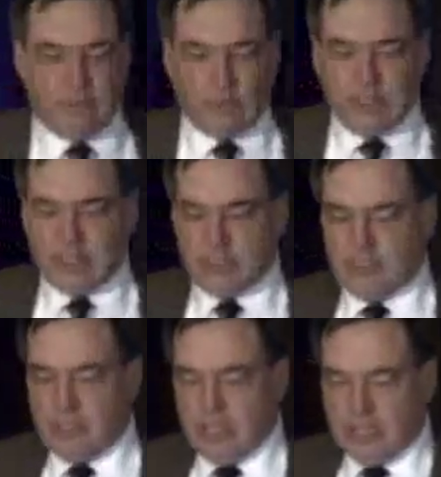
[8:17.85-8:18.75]
If we did
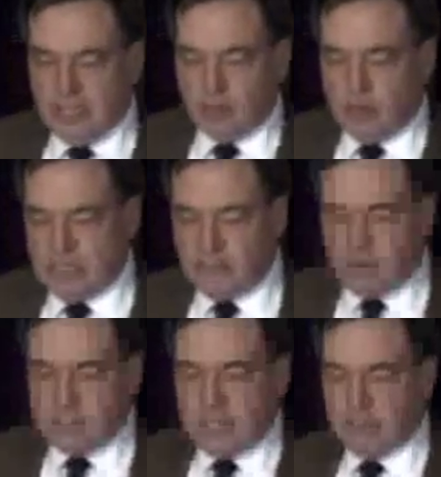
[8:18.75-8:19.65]
this in the West,
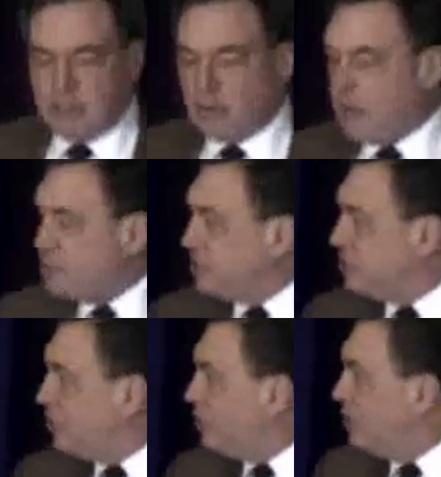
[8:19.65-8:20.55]
for example, across these